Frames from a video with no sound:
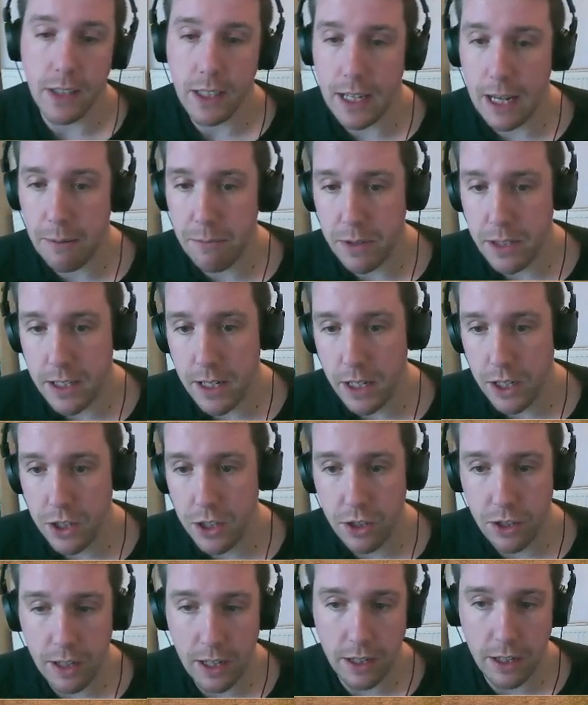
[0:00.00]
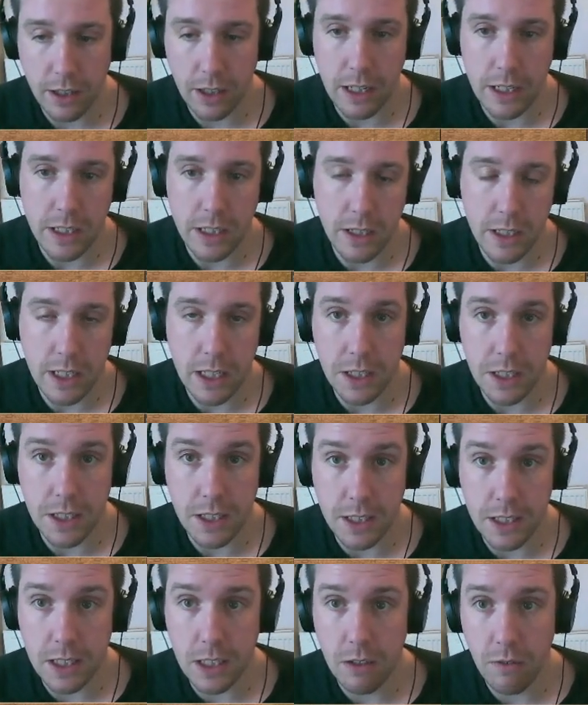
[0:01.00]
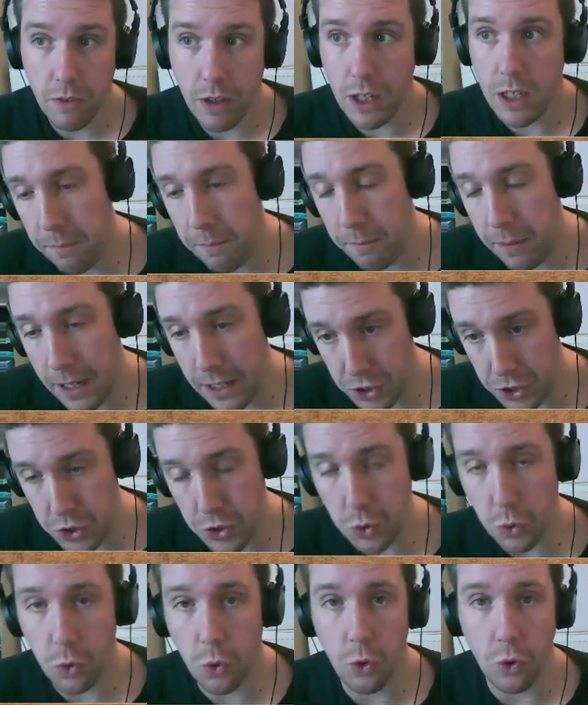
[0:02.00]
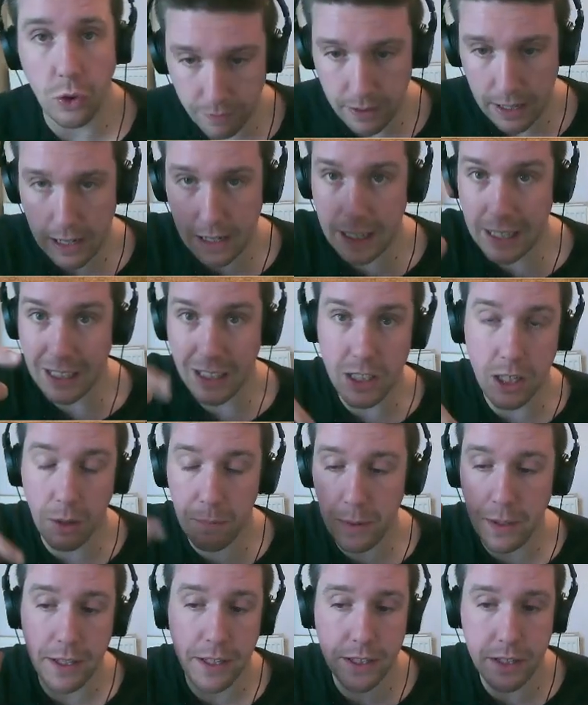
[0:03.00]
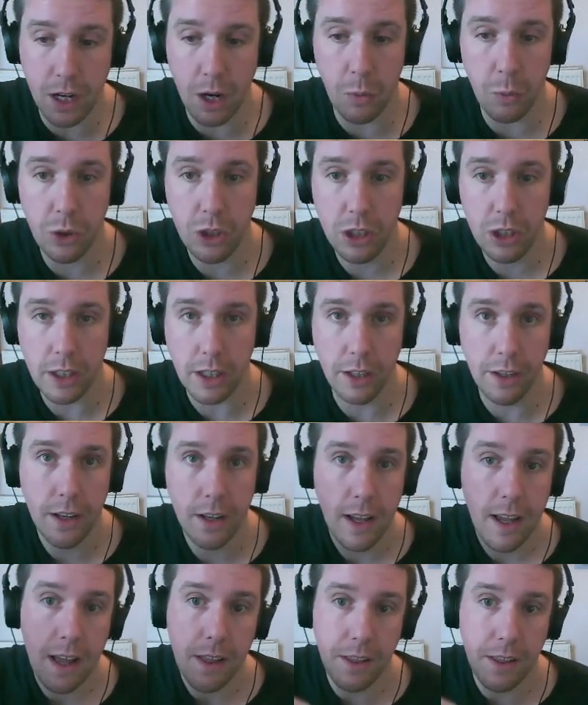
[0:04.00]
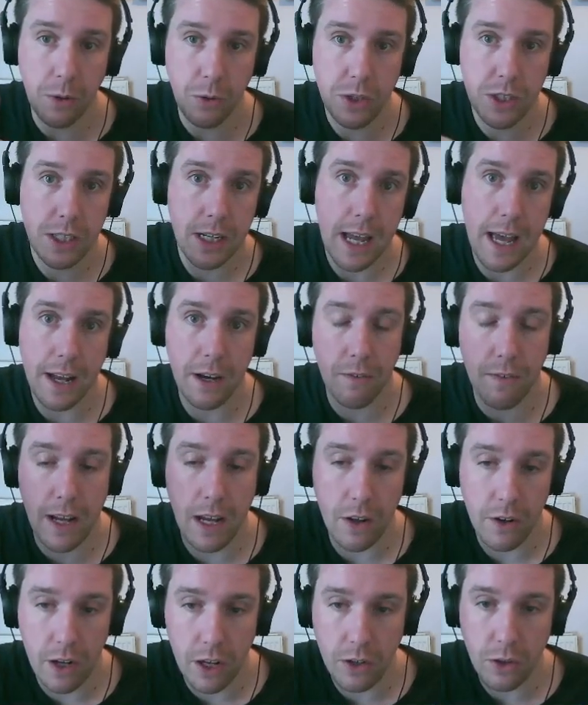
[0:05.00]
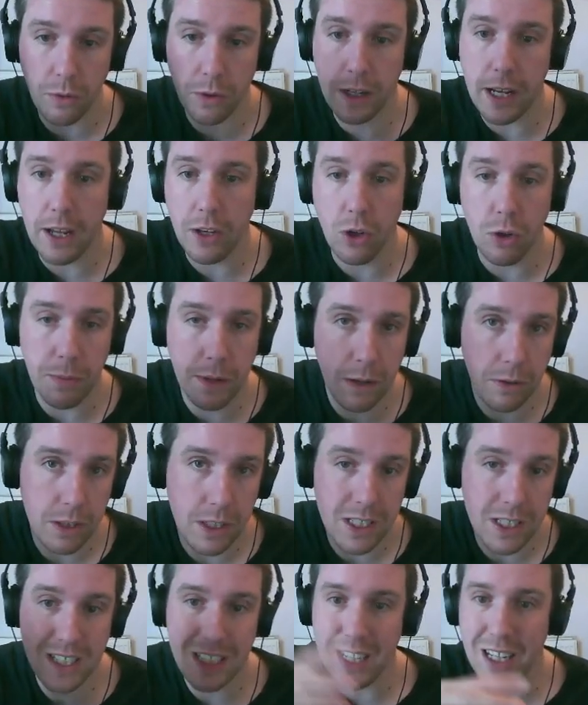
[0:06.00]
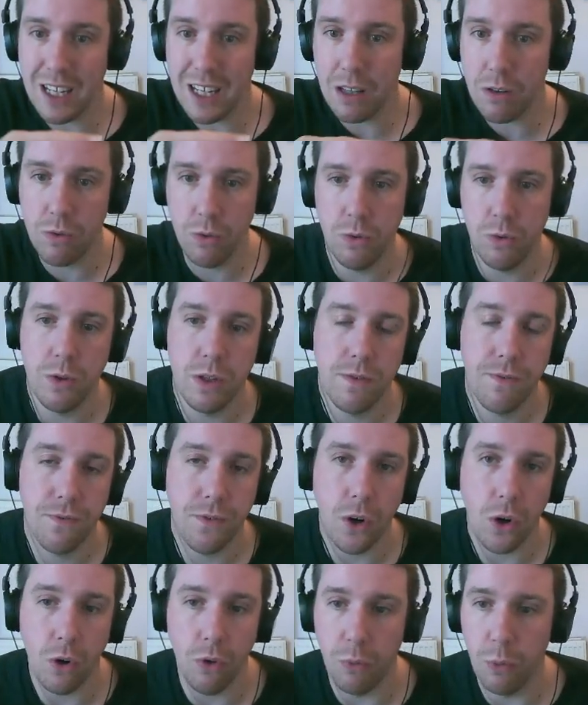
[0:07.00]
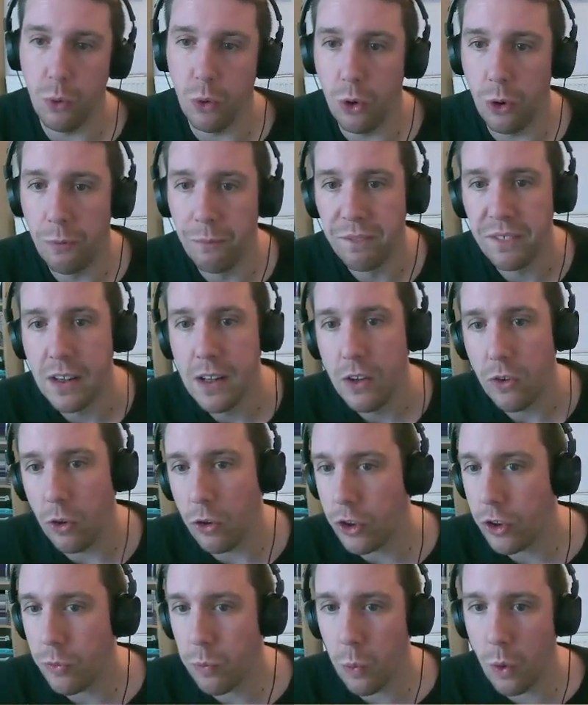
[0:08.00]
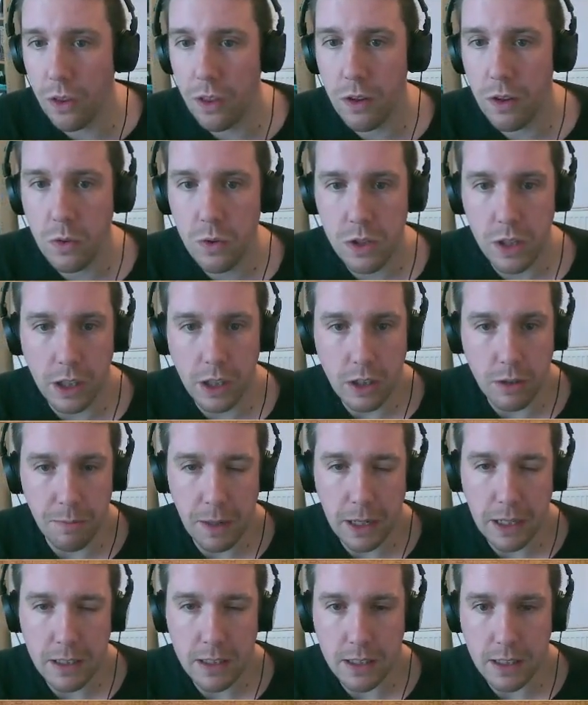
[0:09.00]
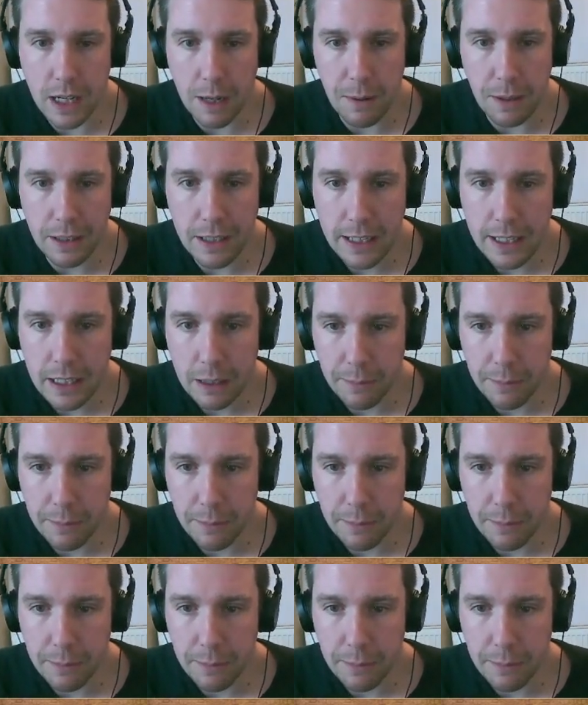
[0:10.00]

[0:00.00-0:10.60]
camera station and you get the CCTVs installed, they're linked up and they start working, they'll scan around and you'll be able to see through this fog of war. So it's just one of those things that makes this game a little